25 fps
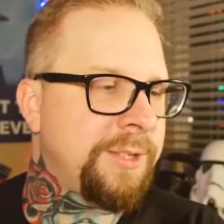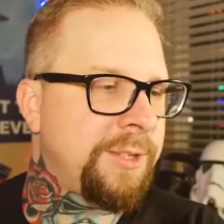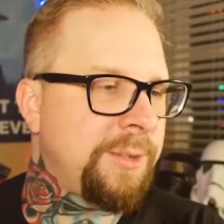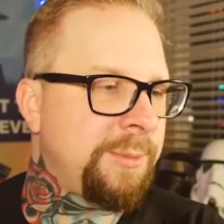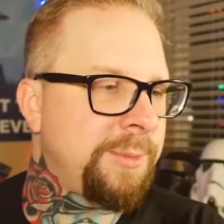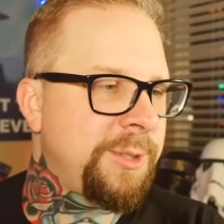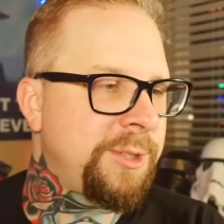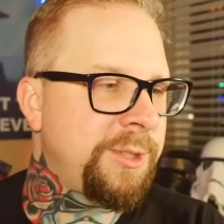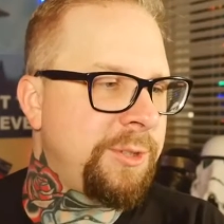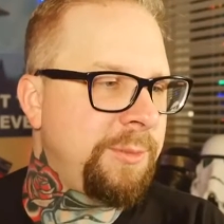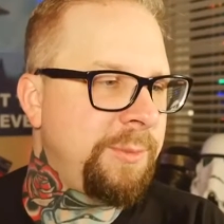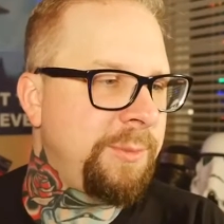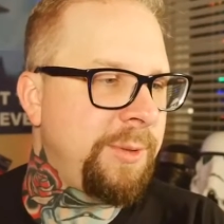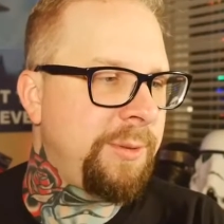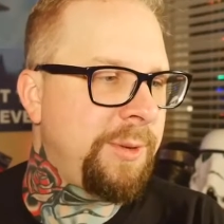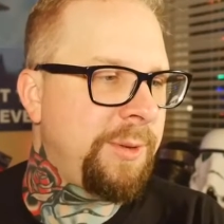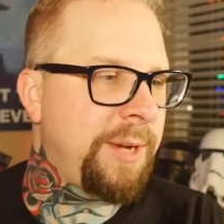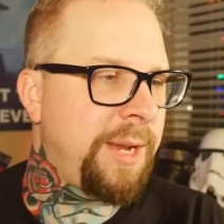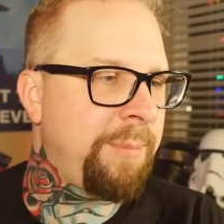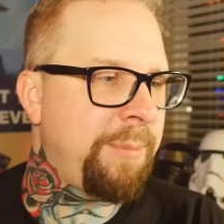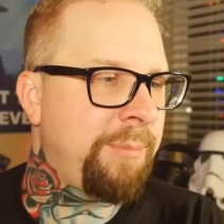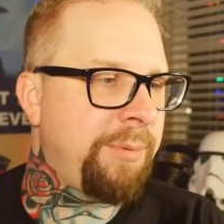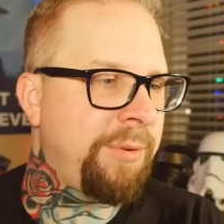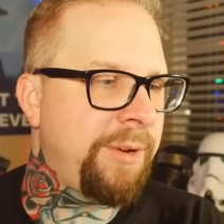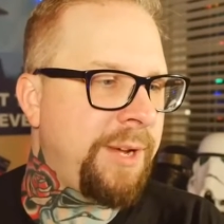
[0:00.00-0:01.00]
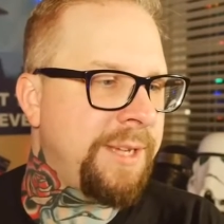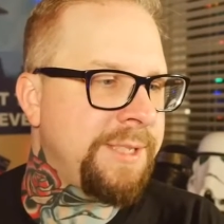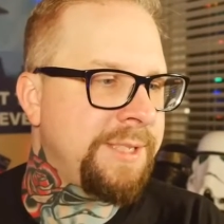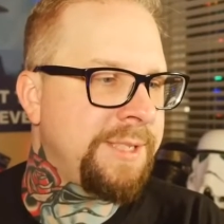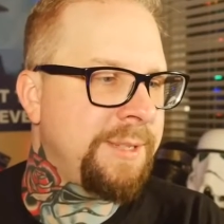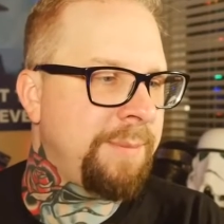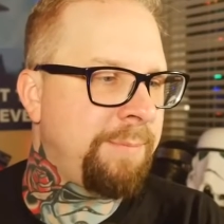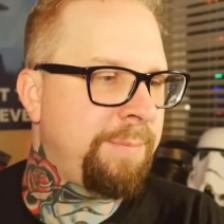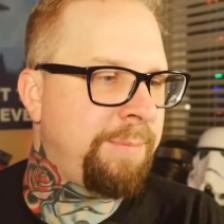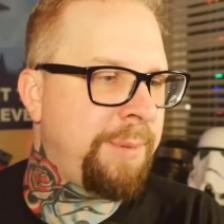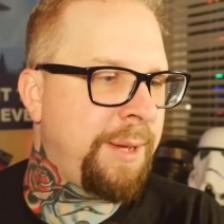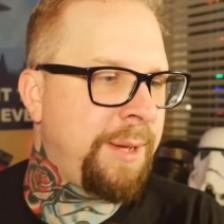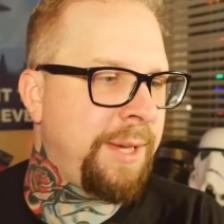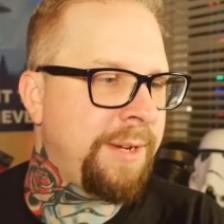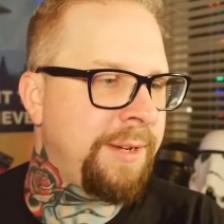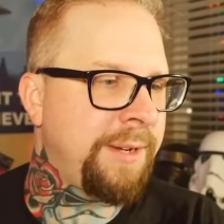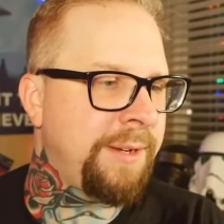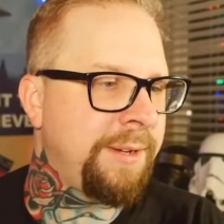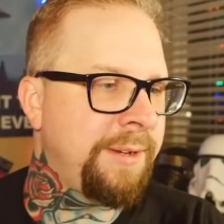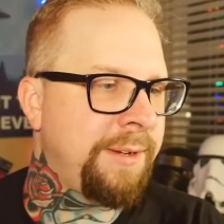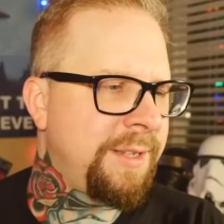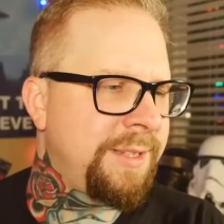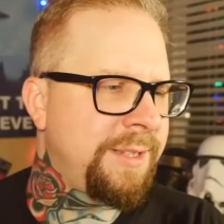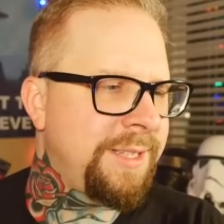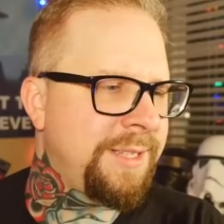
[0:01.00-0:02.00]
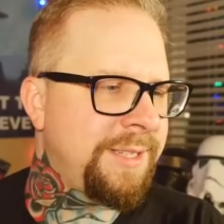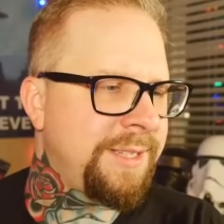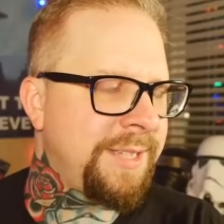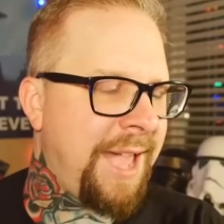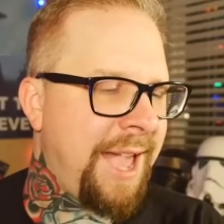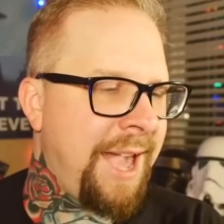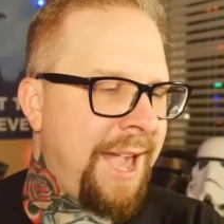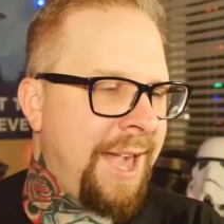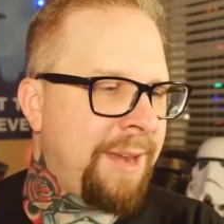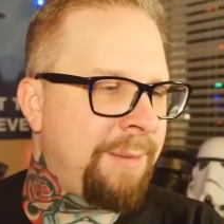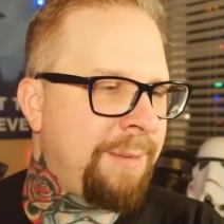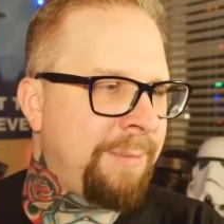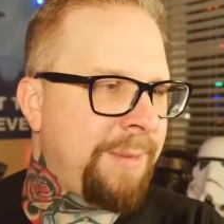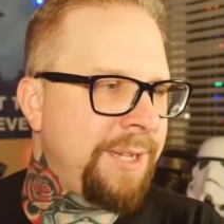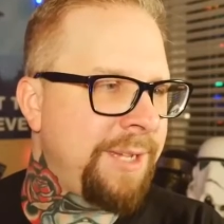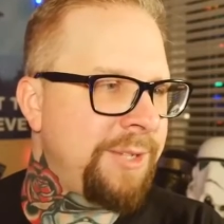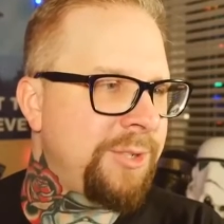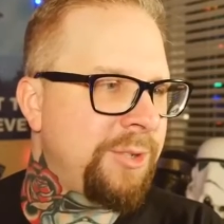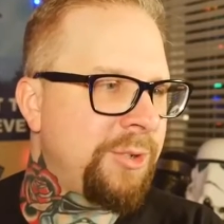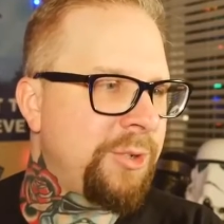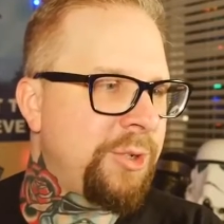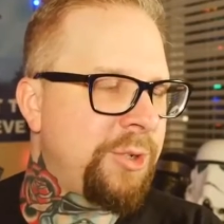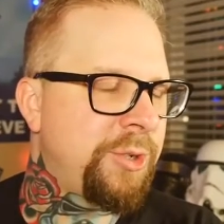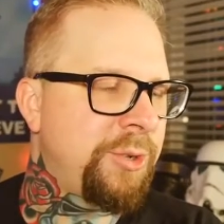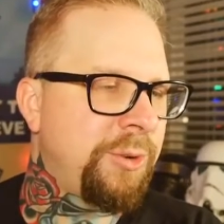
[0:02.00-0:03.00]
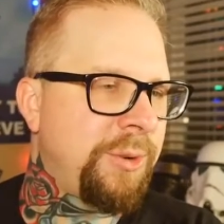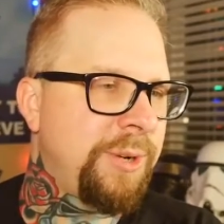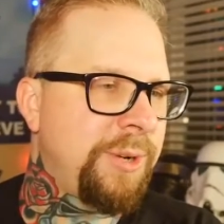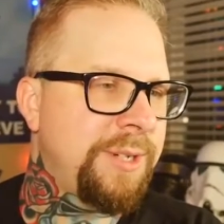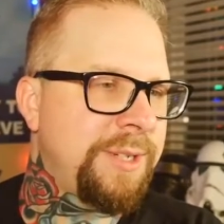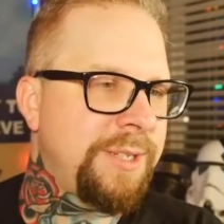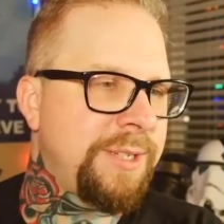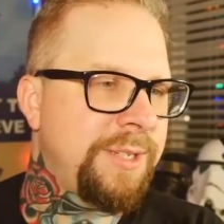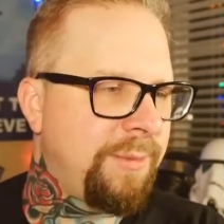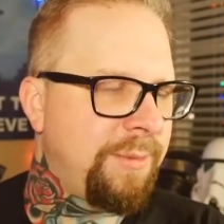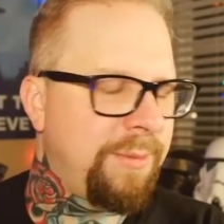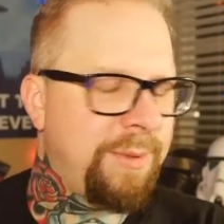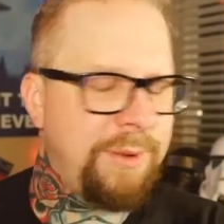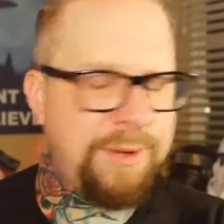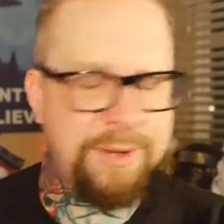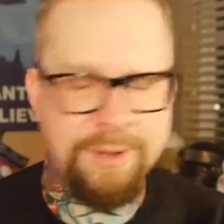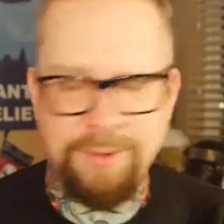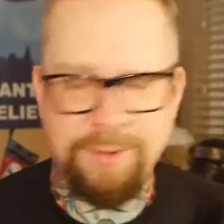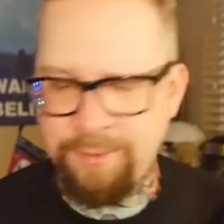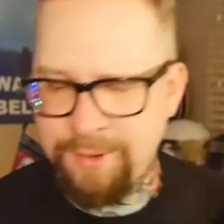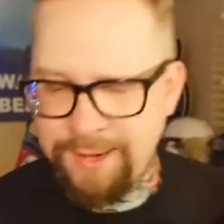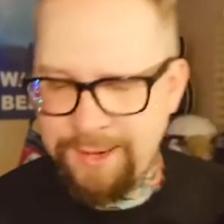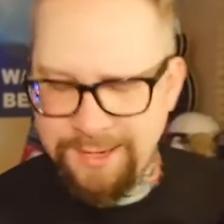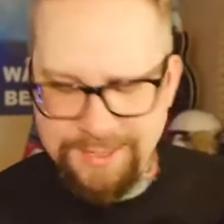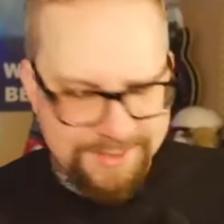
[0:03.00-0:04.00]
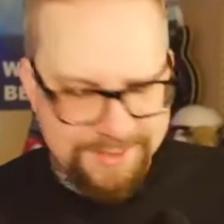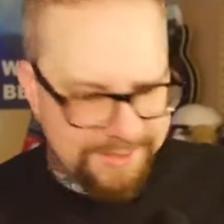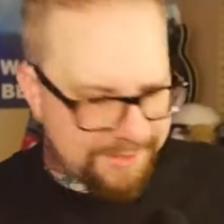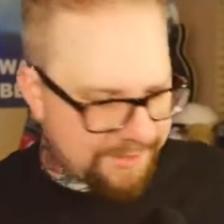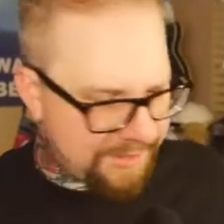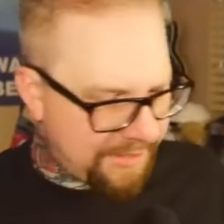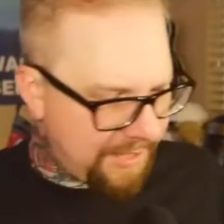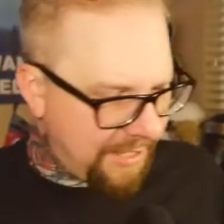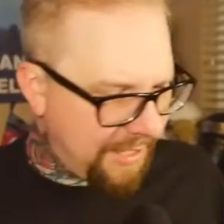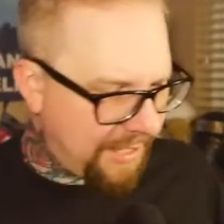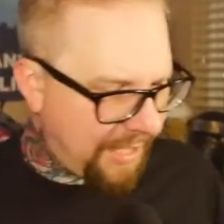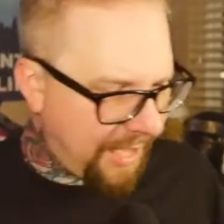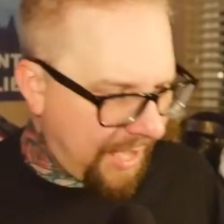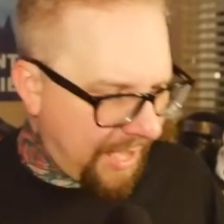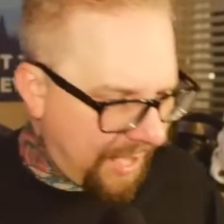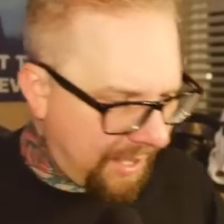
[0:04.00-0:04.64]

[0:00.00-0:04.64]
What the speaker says: So I'm assuming when I press the button, it says atomizer short. Why is it saying